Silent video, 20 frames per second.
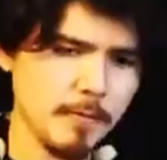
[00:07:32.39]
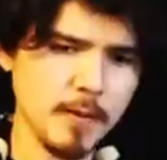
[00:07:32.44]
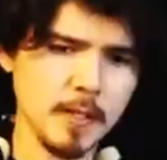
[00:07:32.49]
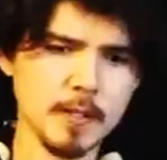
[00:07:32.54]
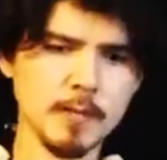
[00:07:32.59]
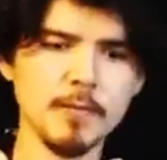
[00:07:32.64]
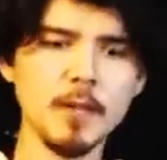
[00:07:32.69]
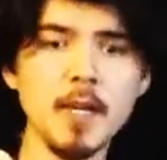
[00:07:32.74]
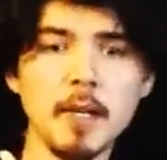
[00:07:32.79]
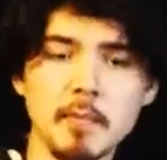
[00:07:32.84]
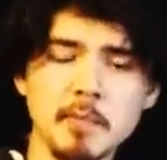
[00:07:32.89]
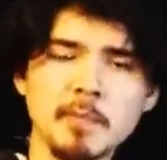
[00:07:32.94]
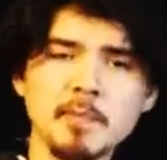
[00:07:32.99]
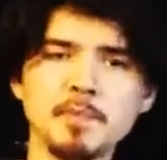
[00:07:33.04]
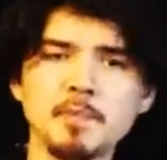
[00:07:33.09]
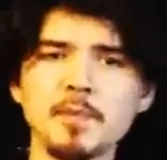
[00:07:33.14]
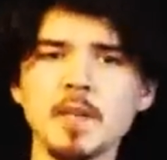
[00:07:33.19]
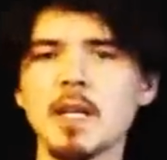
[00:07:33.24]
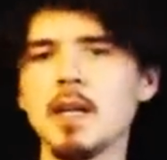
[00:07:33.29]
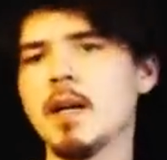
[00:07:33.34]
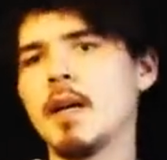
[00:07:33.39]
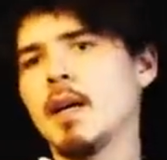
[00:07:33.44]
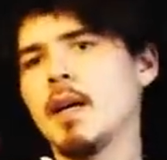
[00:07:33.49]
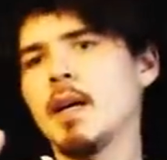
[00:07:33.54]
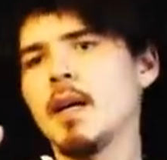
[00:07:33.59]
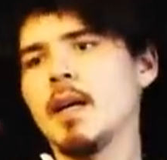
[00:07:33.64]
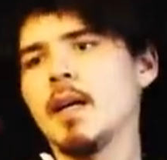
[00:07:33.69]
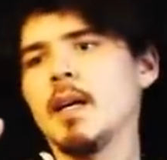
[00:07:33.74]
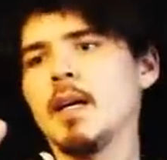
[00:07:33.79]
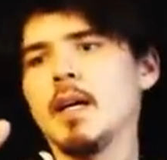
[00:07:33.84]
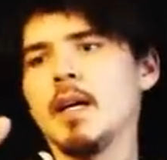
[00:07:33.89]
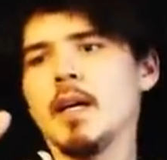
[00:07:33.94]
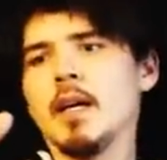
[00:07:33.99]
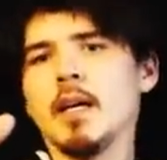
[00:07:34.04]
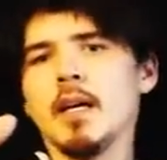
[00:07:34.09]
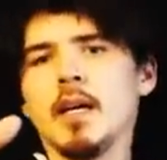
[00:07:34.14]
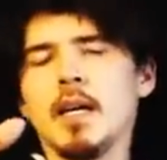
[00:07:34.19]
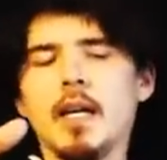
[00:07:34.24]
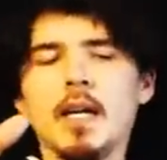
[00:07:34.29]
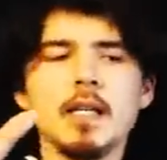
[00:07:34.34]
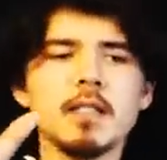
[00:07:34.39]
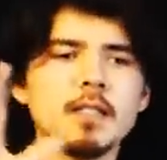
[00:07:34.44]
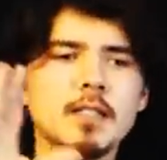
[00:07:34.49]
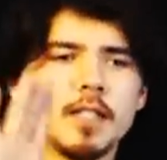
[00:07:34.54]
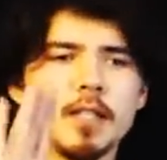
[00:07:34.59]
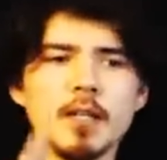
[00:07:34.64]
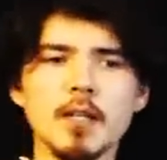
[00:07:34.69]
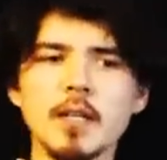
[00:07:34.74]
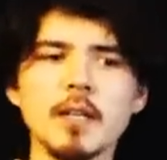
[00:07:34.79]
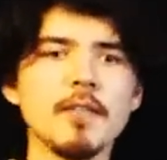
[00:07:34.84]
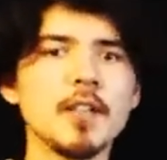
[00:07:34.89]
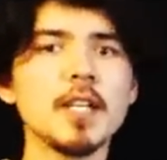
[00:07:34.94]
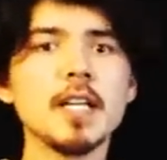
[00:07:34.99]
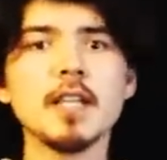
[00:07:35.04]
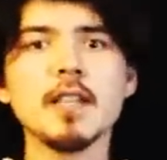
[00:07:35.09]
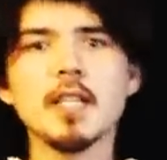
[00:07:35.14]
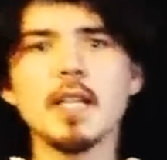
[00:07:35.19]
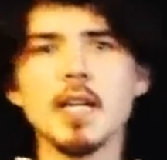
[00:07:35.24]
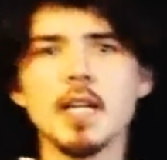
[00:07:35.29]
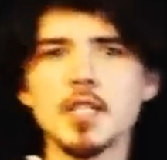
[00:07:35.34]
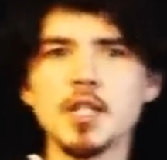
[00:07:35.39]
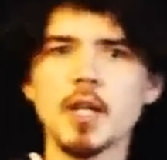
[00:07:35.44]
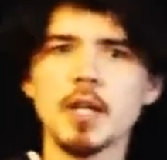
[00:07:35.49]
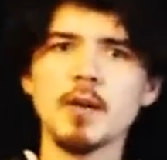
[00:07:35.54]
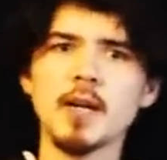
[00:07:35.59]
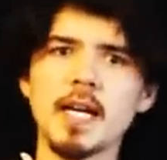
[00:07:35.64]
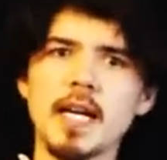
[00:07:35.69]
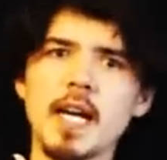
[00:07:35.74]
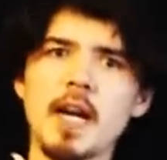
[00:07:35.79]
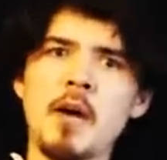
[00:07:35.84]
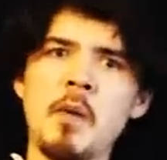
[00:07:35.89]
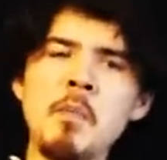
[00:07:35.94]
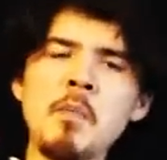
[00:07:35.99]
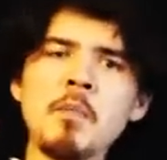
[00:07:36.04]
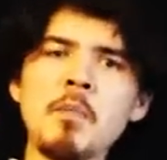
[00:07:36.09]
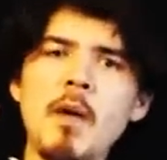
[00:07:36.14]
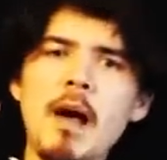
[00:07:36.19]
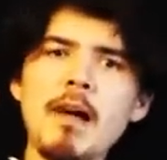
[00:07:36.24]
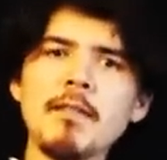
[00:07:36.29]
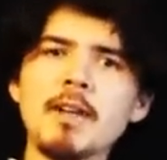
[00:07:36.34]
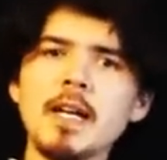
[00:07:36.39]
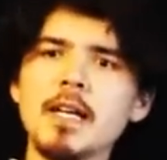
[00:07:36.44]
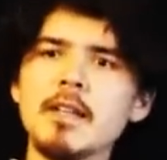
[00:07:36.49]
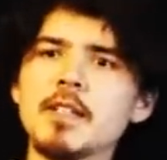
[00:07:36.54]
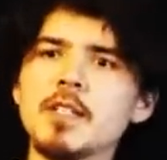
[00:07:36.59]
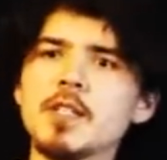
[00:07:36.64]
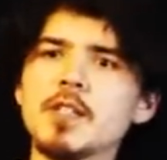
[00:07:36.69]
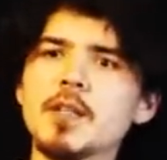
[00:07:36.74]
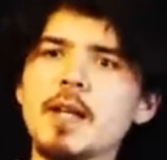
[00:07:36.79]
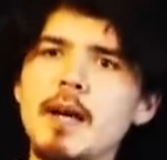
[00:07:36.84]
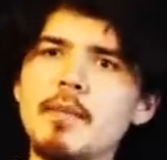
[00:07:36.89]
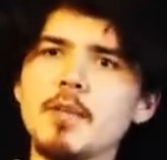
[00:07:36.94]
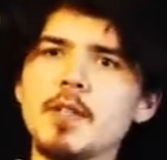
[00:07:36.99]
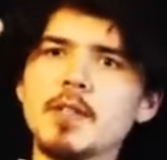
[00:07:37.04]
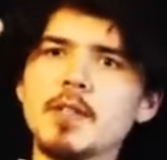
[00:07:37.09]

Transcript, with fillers: the front to front is you don't even need the nunchuck right now. I've kind of described